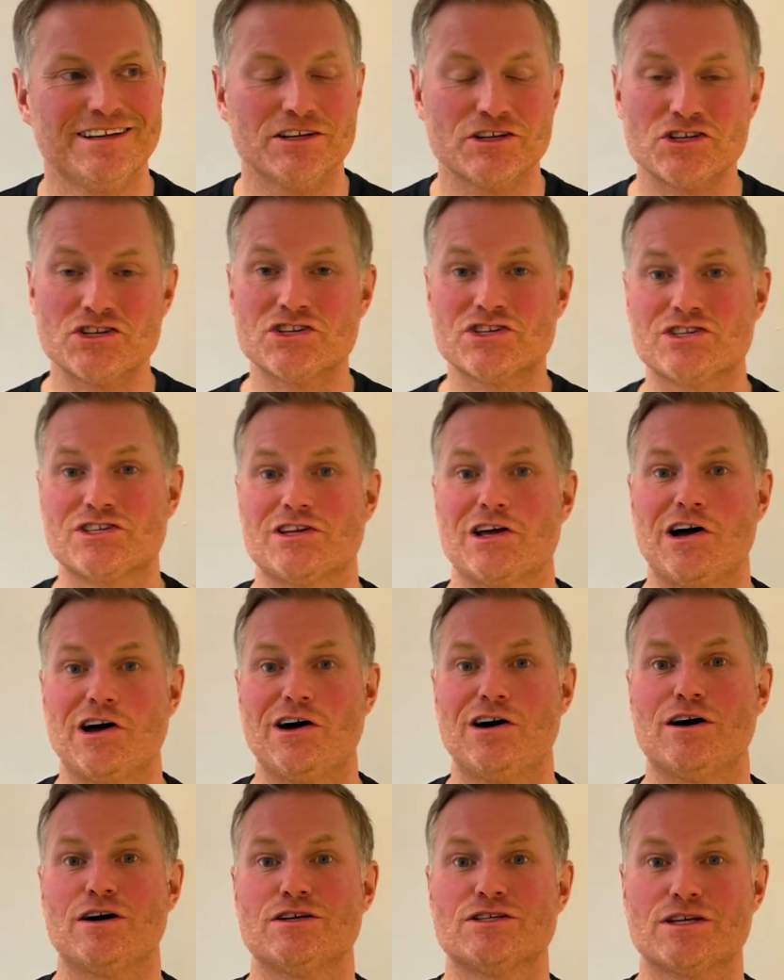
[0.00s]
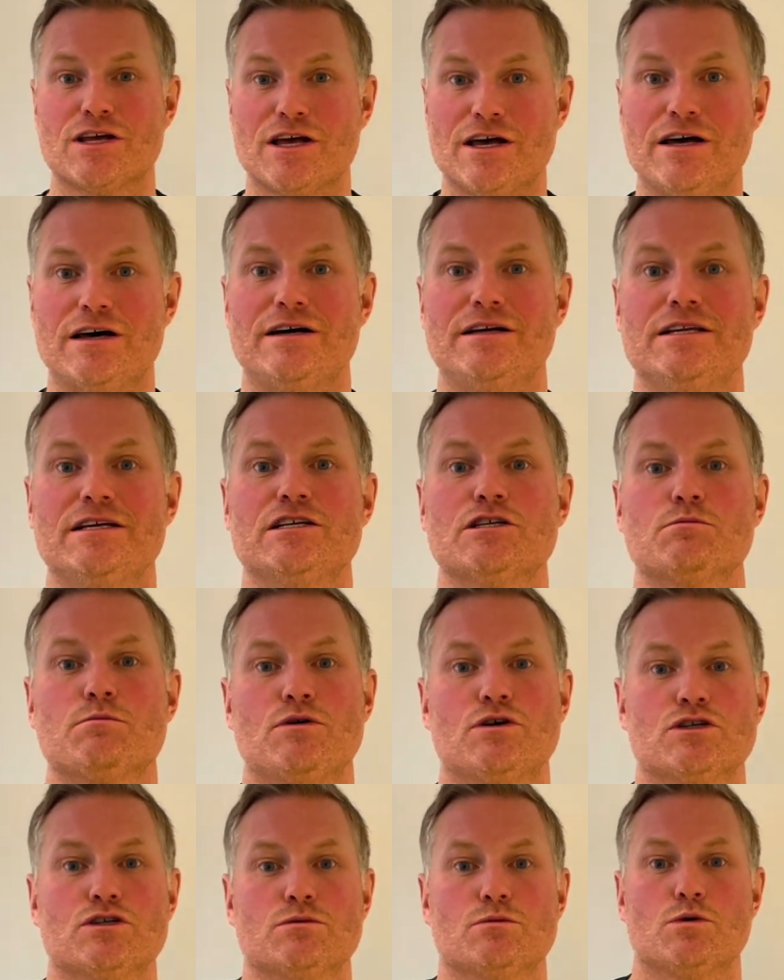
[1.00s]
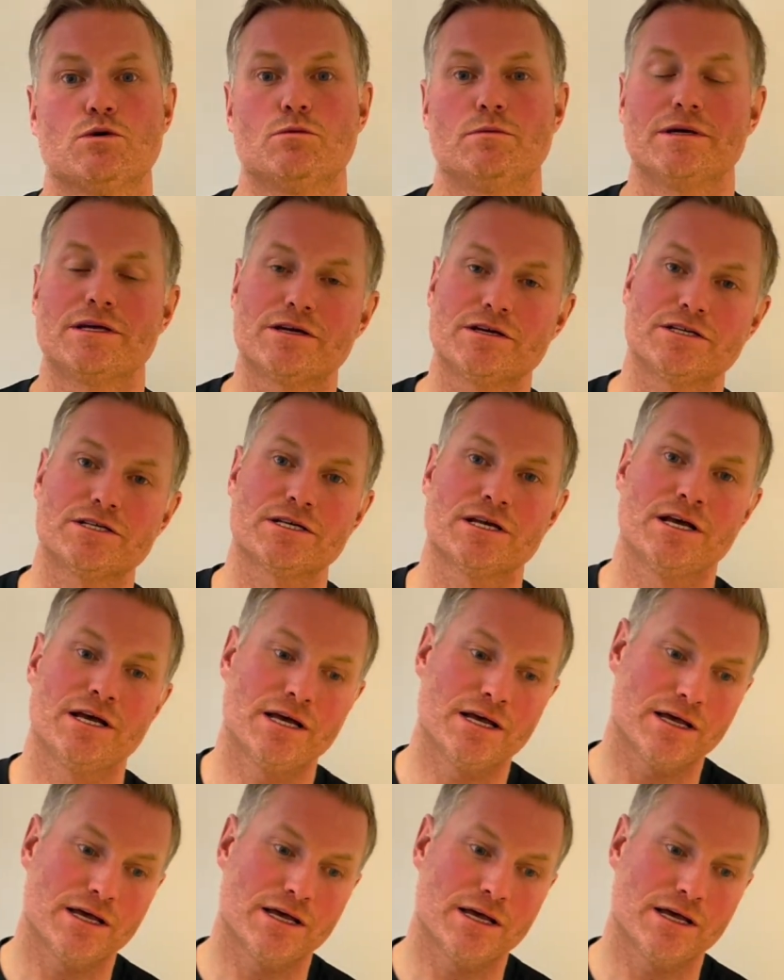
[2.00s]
start as early as possible, because